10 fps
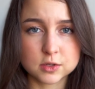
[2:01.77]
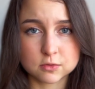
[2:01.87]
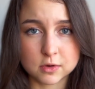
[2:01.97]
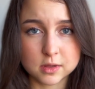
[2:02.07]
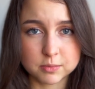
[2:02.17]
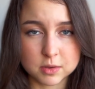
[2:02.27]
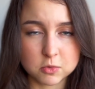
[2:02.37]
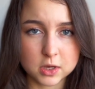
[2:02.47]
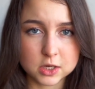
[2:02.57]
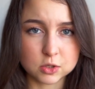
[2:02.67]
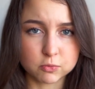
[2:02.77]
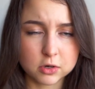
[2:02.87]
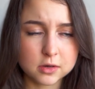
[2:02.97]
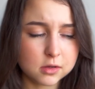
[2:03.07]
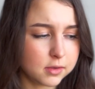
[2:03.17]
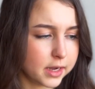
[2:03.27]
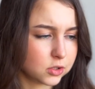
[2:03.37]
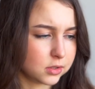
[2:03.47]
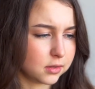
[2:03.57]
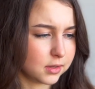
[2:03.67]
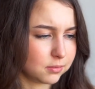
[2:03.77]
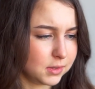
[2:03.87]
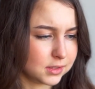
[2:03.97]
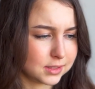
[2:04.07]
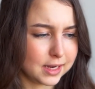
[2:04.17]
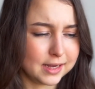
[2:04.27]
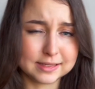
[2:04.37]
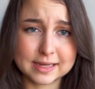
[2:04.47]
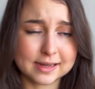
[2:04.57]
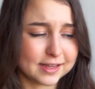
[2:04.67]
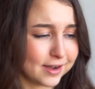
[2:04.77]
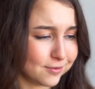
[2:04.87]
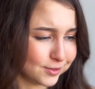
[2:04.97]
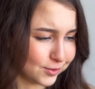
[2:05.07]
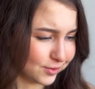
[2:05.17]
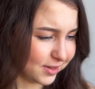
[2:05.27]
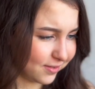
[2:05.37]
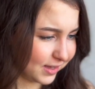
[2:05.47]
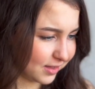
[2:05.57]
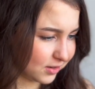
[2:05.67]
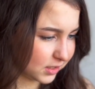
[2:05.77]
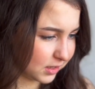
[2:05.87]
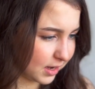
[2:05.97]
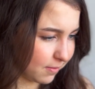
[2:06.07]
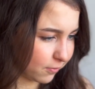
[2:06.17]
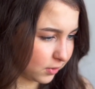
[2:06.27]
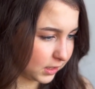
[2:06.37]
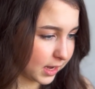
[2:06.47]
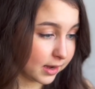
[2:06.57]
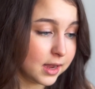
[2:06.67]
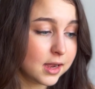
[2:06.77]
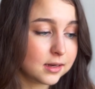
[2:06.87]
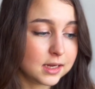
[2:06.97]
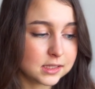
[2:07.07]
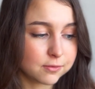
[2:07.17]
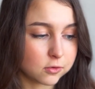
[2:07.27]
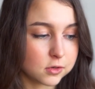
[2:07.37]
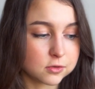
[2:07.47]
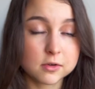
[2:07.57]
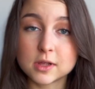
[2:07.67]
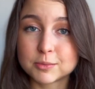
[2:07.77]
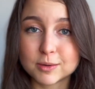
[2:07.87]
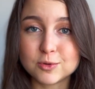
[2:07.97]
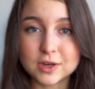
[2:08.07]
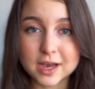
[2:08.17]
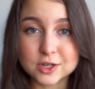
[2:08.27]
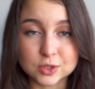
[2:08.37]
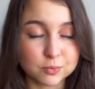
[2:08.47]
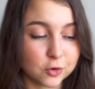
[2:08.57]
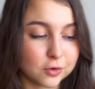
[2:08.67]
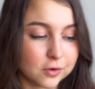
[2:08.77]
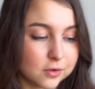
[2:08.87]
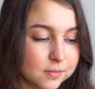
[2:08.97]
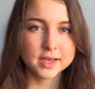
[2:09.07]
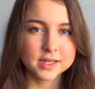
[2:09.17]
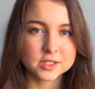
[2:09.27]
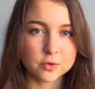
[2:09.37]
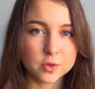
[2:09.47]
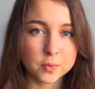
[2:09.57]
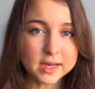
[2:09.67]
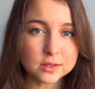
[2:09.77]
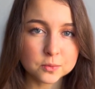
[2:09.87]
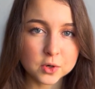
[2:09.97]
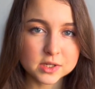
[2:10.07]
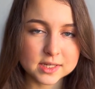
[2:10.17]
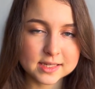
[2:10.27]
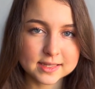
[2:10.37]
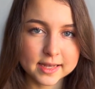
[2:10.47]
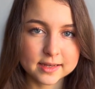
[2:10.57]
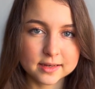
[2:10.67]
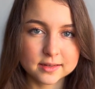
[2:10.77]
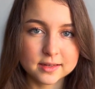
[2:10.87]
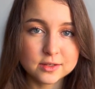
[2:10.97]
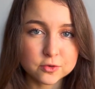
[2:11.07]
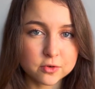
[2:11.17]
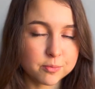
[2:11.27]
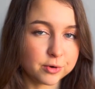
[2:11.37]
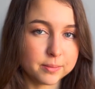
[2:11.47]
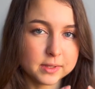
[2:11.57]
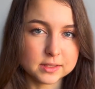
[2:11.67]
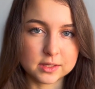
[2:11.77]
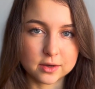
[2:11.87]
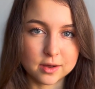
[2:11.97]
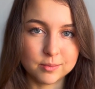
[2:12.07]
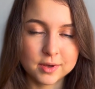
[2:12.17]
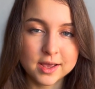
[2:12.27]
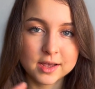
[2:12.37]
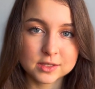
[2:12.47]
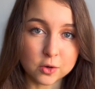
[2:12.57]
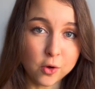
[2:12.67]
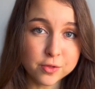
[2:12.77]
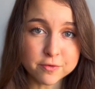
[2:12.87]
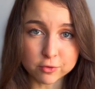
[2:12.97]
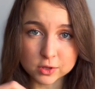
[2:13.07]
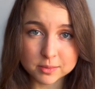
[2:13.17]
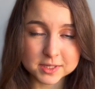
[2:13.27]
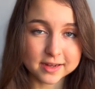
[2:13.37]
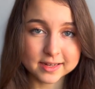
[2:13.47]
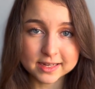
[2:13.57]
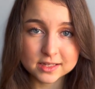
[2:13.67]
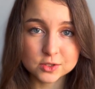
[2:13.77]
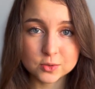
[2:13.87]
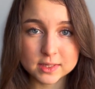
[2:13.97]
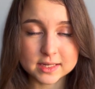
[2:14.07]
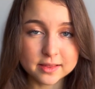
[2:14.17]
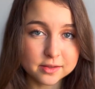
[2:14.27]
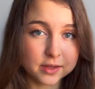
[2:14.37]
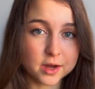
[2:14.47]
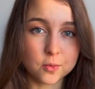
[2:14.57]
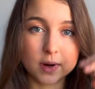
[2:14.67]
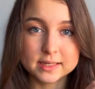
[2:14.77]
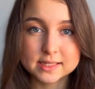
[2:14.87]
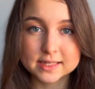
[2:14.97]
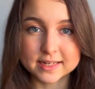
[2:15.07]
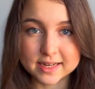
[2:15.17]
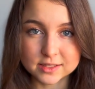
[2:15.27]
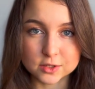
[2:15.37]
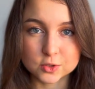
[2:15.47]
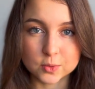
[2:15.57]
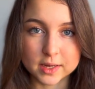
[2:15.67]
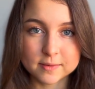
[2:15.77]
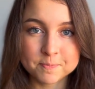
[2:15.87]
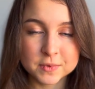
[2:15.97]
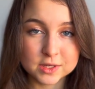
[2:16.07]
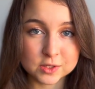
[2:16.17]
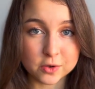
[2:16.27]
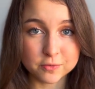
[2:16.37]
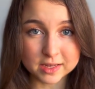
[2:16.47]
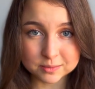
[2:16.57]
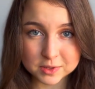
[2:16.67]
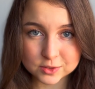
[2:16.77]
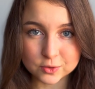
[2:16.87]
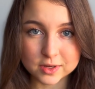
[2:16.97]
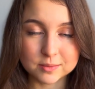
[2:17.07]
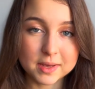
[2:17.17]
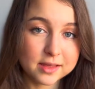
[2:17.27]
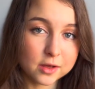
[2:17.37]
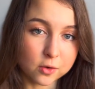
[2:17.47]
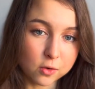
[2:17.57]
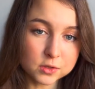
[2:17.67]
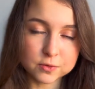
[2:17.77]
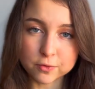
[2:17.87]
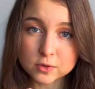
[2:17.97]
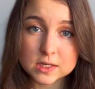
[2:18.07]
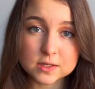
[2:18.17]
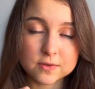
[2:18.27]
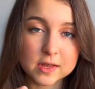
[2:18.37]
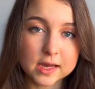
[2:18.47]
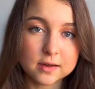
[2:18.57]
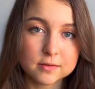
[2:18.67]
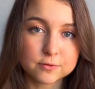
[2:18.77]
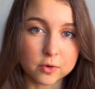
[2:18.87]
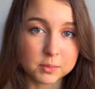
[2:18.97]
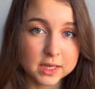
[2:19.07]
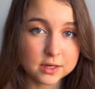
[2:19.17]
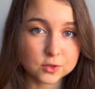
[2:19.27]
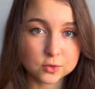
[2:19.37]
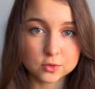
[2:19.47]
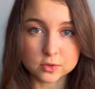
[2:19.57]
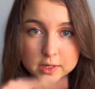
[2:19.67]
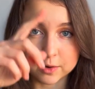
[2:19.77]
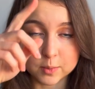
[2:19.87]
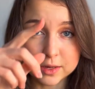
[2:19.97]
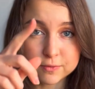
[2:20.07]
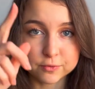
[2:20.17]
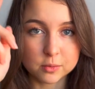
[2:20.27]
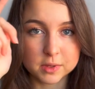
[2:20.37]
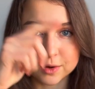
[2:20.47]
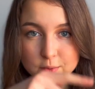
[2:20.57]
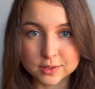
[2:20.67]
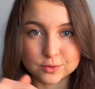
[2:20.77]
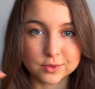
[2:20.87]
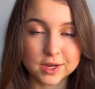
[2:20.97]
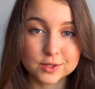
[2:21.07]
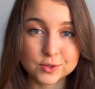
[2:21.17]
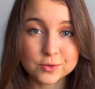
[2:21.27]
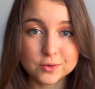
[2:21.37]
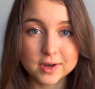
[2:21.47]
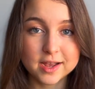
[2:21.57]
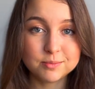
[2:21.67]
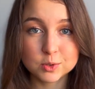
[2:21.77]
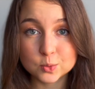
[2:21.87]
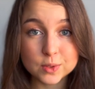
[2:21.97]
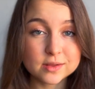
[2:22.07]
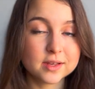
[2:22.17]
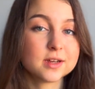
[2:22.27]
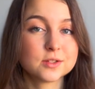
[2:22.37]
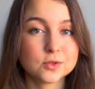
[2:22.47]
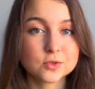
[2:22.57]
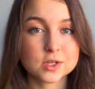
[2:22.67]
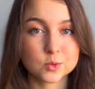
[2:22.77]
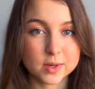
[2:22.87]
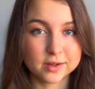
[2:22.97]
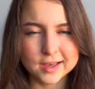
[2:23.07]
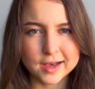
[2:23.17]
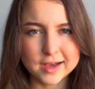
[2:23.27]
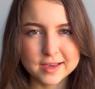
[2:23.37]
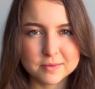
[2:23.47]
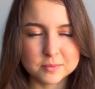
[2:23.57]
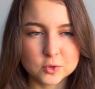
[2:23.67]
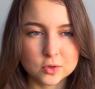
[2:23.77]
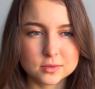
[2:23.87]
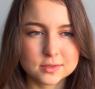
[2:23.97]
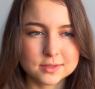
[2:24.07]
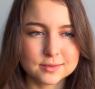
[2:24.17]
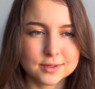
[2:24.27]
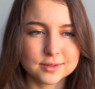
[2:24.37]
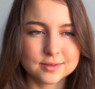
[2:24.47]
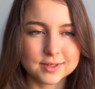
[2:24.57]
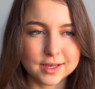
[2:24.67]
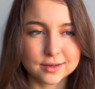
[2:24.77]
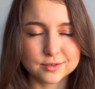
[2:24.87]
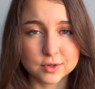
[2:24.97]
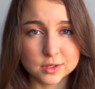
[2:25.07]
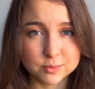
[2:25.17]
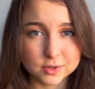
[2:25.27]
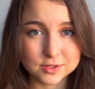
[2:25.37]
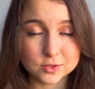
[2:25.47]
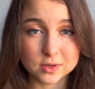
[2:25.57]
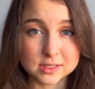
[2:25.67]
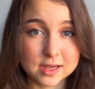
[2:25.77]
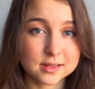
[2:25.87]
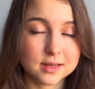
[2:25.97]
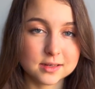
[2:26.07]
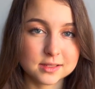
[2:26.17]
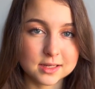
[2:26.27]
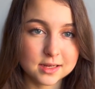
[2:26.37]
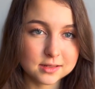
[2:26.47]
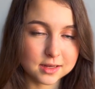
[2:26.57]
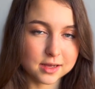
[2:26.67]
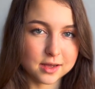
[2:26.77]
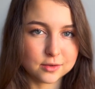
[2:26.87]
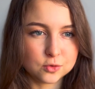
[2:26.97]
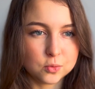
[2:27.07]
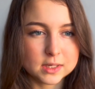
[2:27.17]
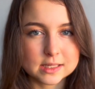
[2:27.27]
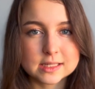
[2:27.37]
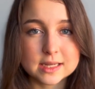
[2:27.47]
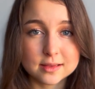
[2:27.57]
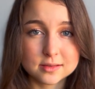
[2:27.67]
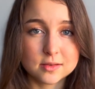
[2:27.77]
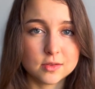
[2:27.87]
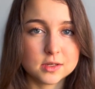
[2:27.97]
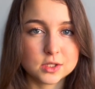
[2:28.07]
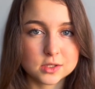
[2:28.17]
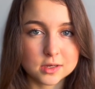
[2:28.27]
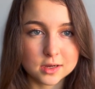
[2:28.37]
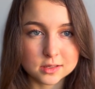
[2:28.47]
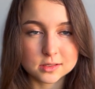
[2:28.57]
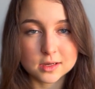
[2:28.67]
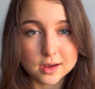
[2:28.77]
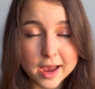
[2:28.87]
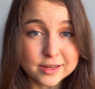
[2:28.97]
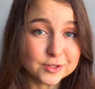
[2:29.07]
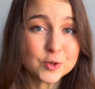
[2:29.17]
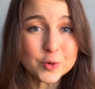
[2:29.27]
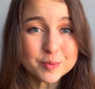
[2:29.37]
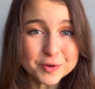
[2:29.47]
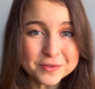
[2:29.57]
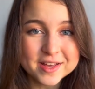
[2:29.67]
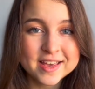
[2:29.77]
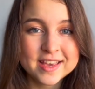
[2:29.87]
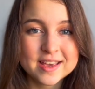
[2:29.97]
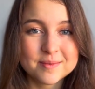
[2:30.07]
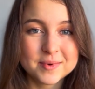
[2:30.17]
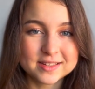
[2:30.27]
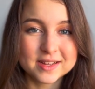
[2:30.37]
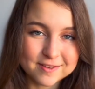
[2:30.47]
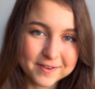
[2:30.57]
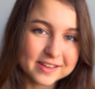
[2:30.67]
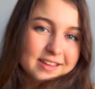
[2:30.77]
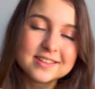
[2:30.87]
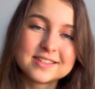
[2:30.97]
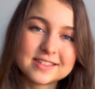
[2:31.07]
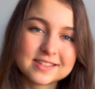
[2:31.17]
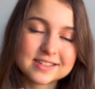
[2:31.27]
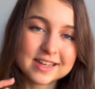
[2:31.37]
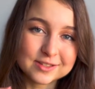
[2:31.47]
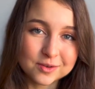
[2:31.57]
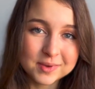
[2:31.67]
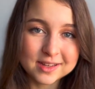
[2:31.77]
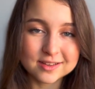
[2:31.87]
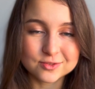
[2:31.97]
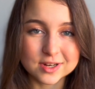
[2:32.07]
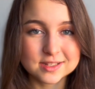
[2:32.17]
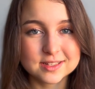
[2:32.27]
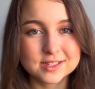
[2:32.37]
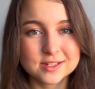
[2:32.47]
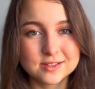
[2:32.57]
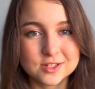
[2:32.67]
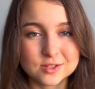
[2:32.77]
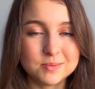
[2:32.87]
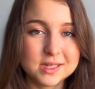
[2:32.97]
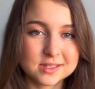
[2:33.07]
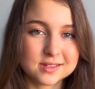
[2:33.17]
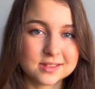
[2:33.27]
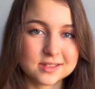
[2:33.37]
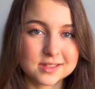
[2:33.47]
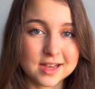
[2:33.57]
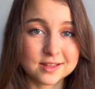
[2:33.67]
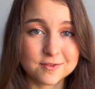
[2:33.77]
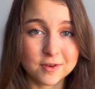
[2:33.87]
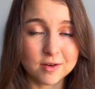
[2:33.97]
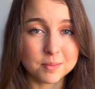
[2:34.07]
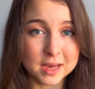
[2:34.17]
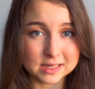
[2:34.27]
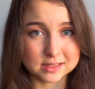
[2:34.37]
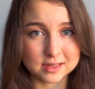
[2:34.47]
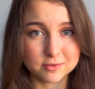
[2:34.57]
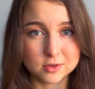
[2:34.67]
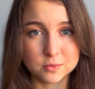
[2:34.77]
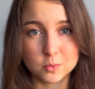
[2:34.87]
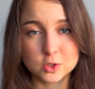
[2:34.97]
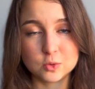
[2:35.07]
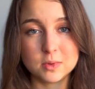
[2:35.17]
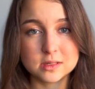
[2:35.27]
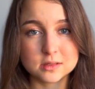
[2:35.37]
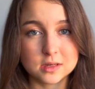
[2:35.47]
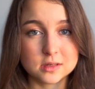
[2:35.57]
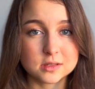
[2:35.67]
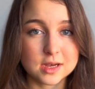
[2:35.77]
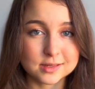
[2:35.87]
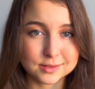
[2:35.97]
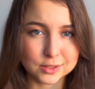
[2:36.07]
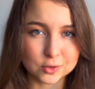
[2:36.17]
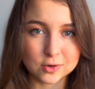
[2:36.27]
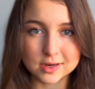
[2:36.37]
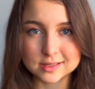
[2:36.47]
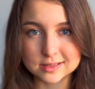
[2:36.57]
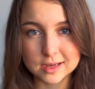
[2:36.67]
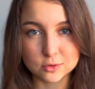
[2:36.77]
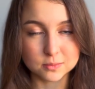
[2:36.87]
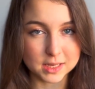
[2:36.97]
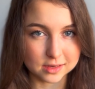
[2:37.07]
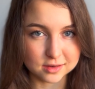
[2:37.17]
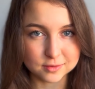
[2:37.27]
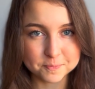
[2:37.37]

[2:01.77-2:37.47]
rollup communication protocol. Actually, let me say exactly how it's called. I think there is a name for it. Yeah, native cross rollup communication protocol. So the way it works is like an interoperability hub. So all the rollups are connected to it and the layer 1 is connected to it. So that means you can make the calls through this thing from layer 2 to layer 1, from layer 1 to layer 2, and between layer 2s as well. I am not like a developer to exactly understand to what extent this is executable, but the fact that it is atomic and trustless just means it is at the very base level, which means it is as secure as they could make it.